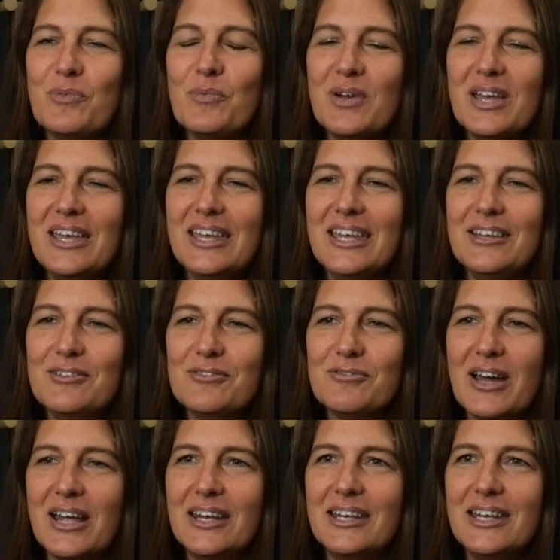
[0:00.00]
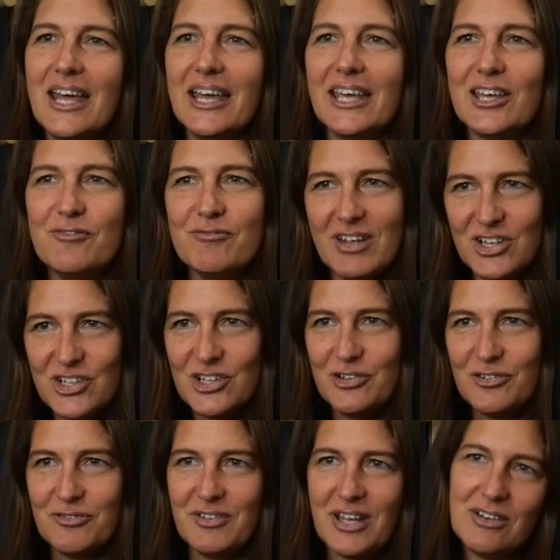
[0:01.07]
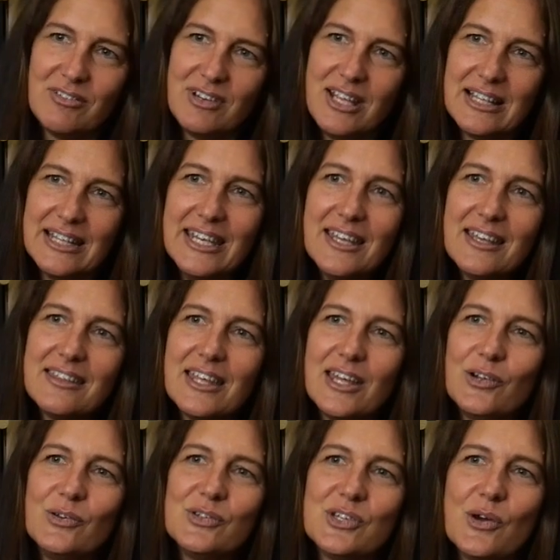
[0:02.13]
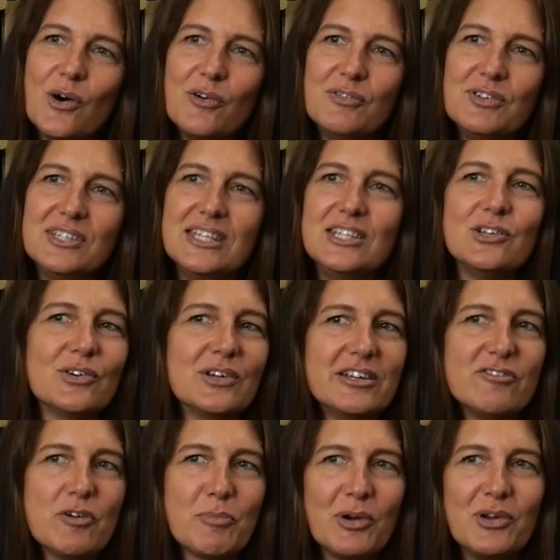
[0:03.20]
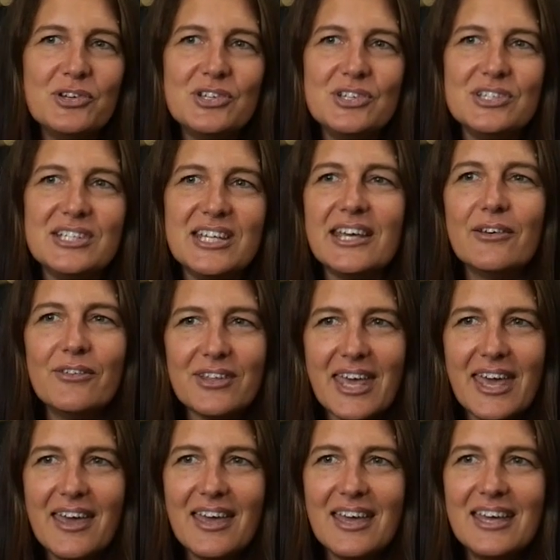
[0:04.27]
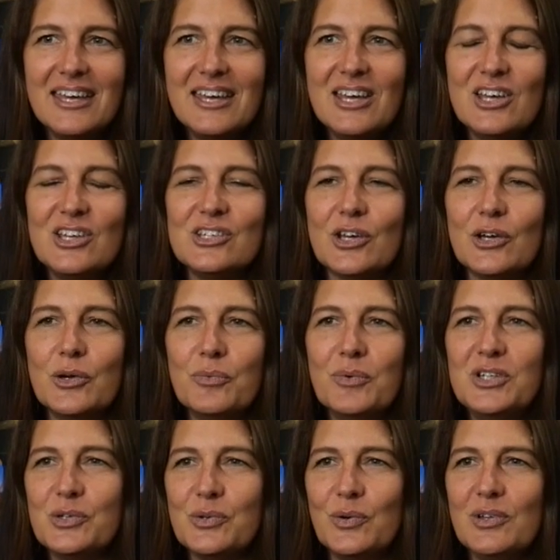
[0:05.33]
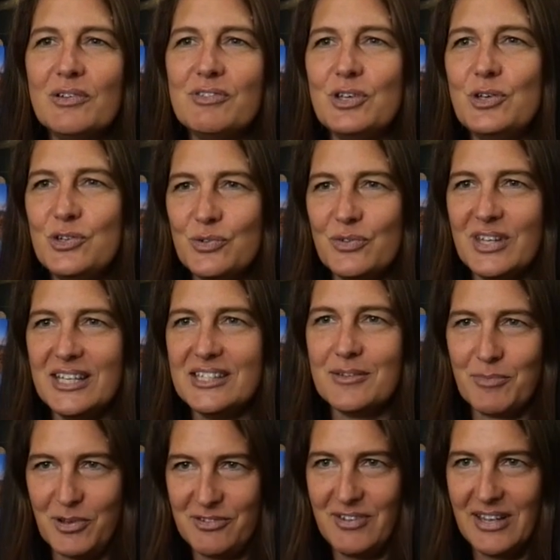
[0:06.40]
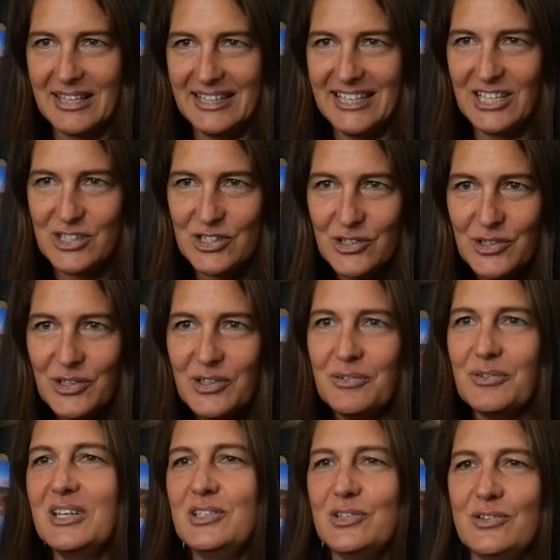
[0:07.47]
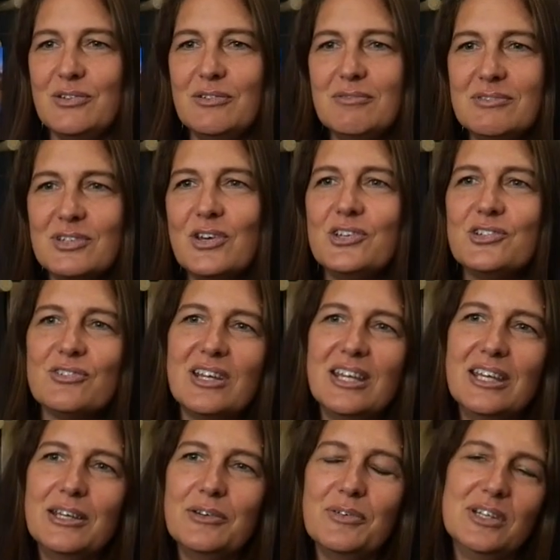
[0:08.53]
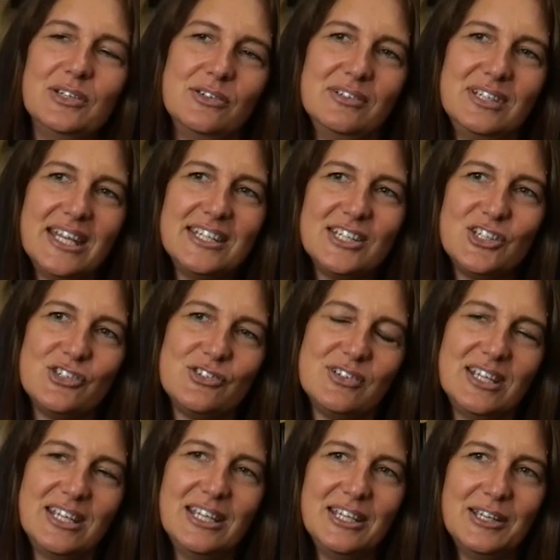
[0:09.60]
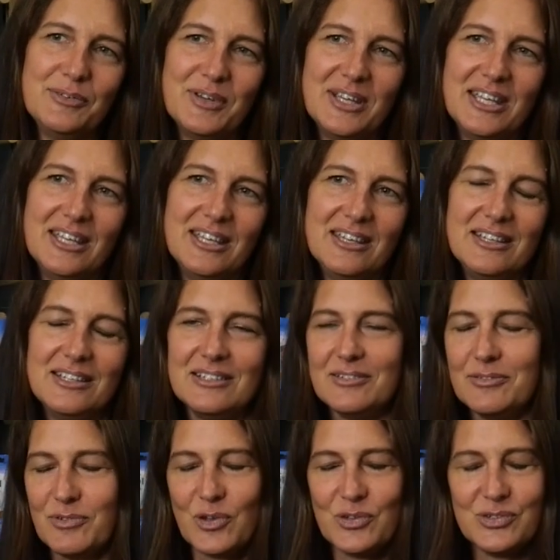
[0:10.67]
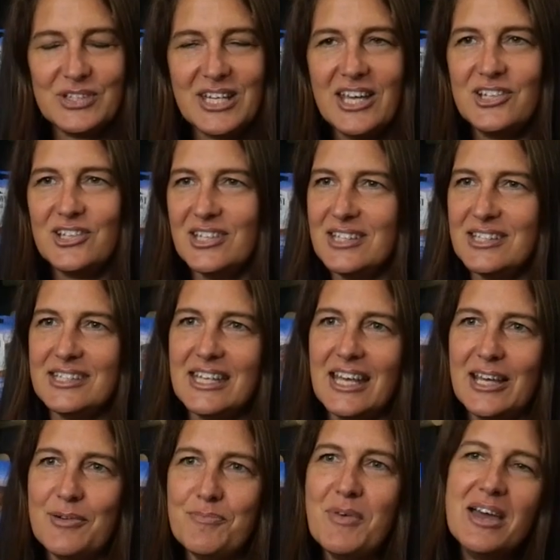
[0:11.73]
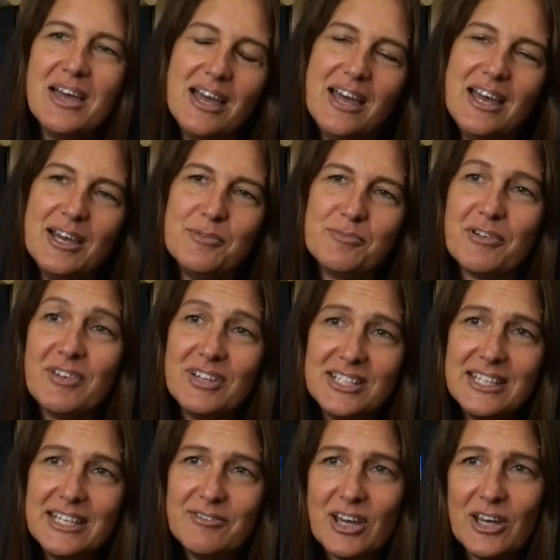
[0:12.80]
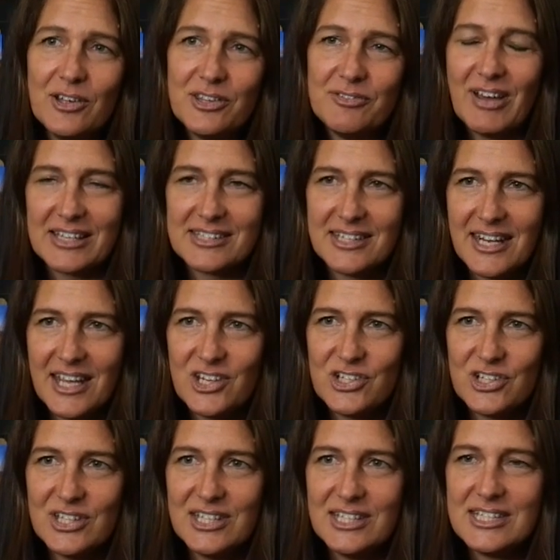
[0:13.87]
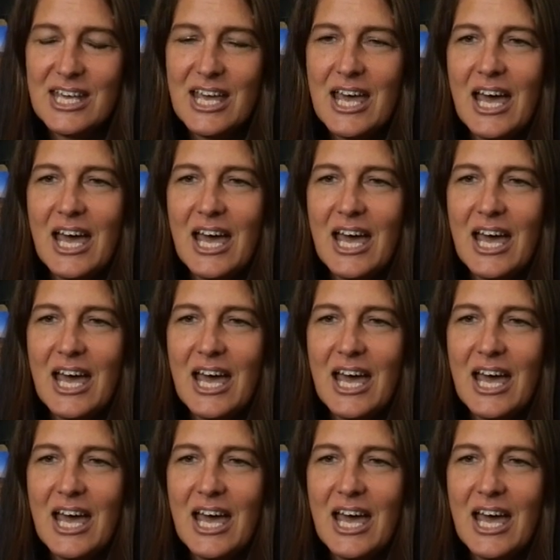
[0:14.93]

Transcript: We run a conventional veterinary clinic that also offers integrative approaches to healthcare. So we do all of the usual things that most vet clinics do. We do surgery, we do dentistry, we do consultations, preventative health, vaccinations,